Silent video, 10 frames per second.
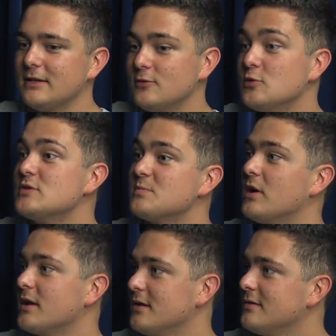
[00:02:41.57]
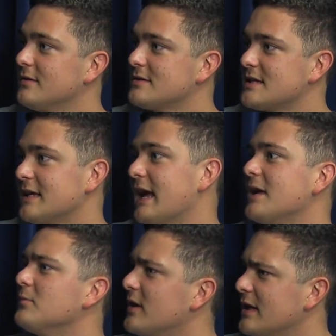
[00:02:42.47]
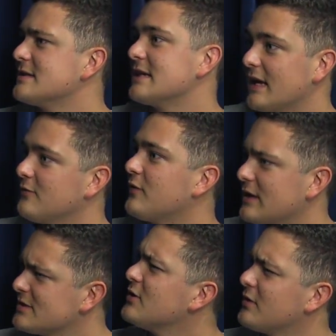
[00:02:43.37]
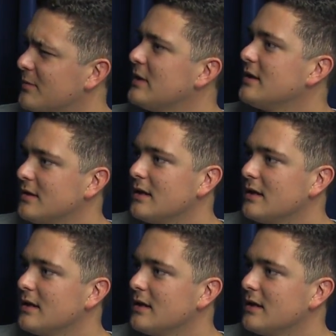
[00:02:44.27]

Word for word: lose money to gain money and to gain yeah. fans. You know what I mean?